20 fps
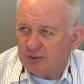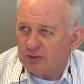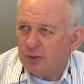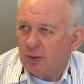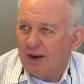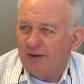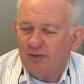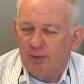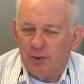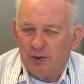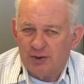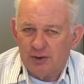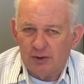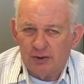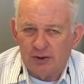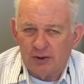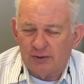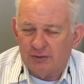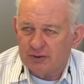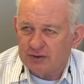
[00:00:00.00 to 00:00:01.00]
as a rifle platoon
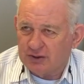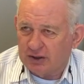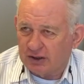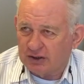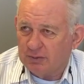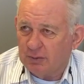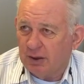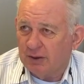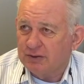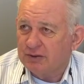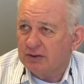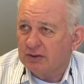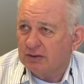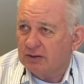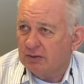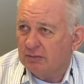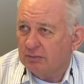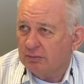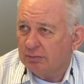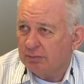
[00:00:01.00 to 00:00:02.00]
leader for 6 months and
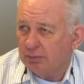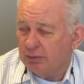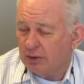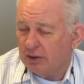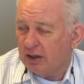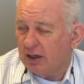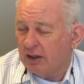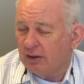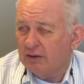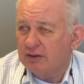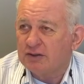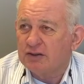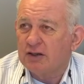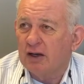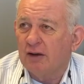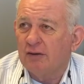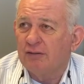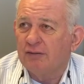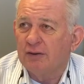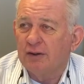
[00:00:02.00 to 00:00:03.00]
some pretty hairy
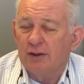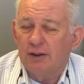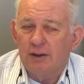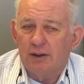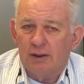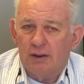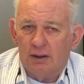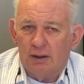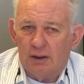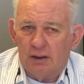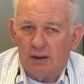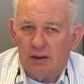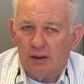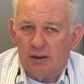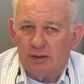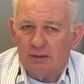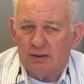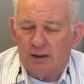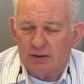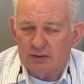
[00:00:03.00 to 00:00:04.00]
stuff.
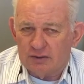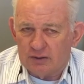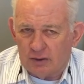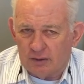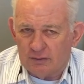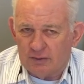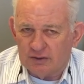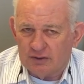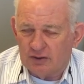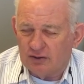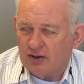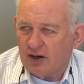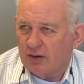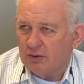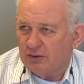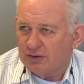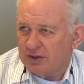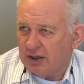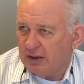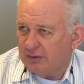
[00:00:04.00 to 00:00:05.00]
Then served as a
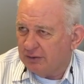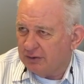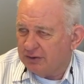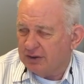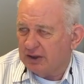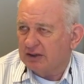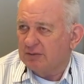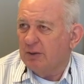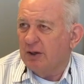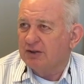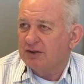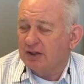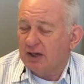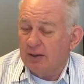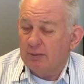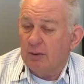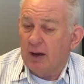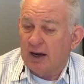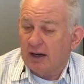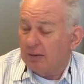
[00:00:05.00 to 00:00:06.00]
general's aide for 6 months,
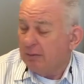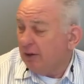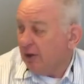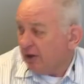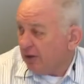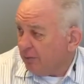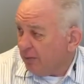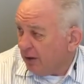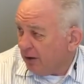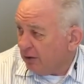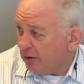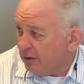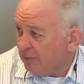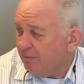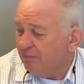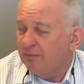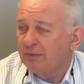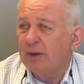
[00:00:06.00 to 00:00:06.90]
came back and married Marilyn.